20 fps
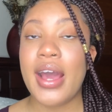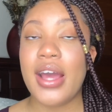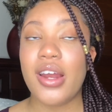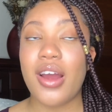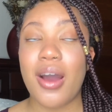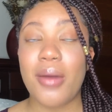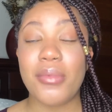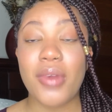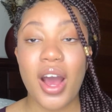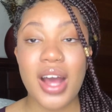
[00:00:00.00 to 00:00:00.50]

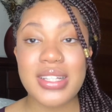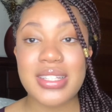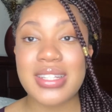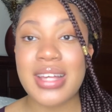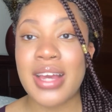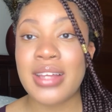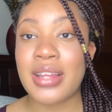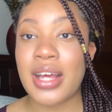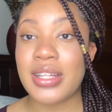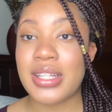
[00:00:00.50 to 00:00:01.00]
Now, I'm not
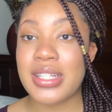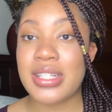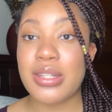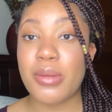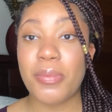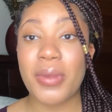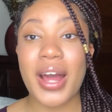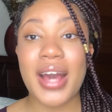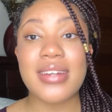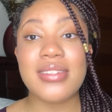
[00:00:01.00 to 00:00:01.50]
saying that this
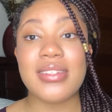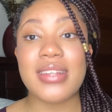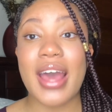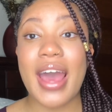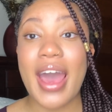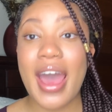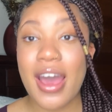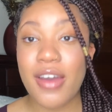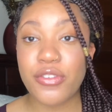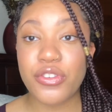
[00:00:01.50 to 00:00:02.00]
applies to
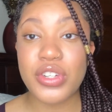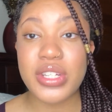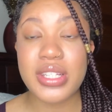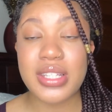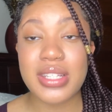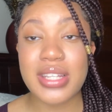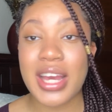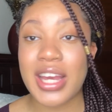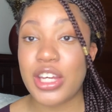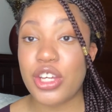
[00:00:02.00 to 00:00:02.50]
every
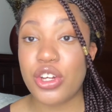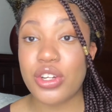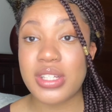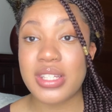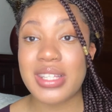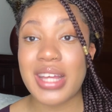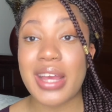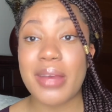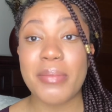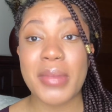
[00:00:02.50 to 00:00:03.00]
state. Your
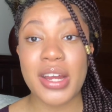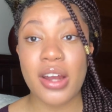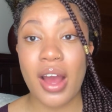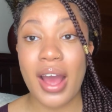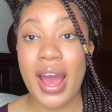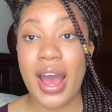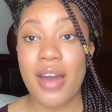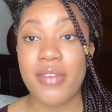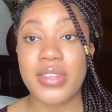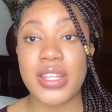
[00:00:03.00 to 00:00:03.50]
state may
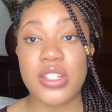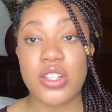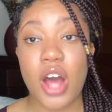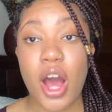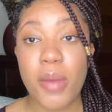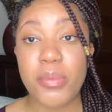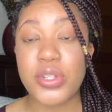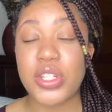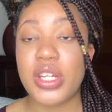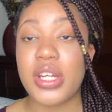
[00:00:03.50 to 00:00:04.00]
not have this
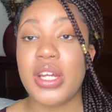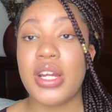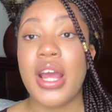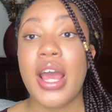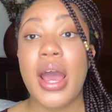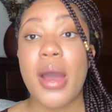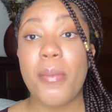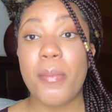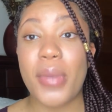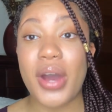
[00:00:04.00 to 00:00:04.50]
option,
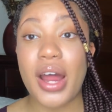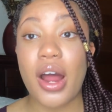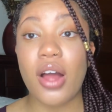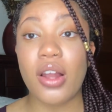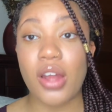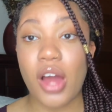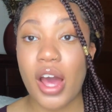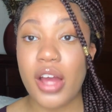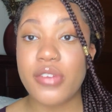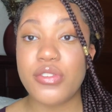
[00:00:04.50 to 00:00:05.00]
but a
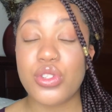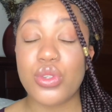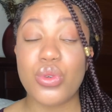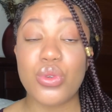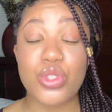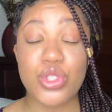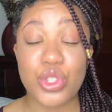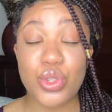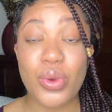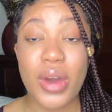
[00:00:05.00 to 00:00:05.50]
lot of
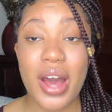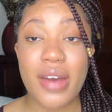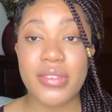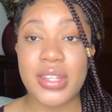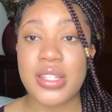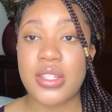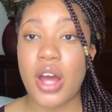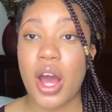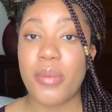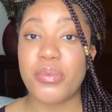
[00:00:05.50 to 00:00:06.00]
schools do have
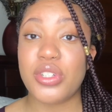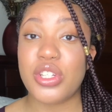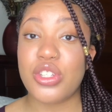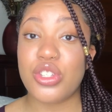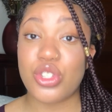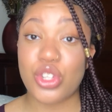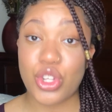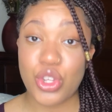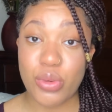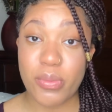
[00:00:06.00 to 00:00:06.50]
these
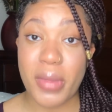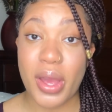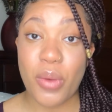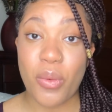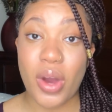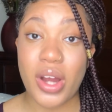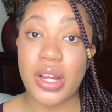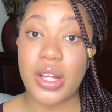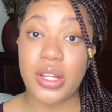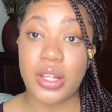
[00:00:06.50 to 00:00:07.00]
options, so you may
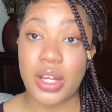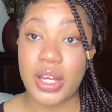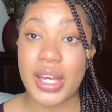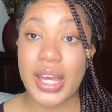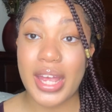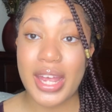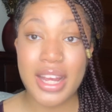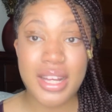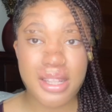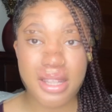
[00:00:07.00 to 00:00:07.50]
want to look
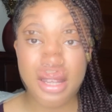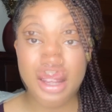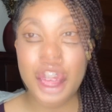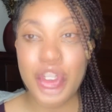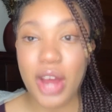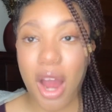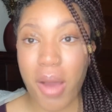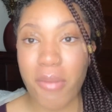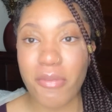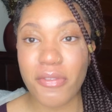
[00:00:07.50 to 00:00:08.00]
into that.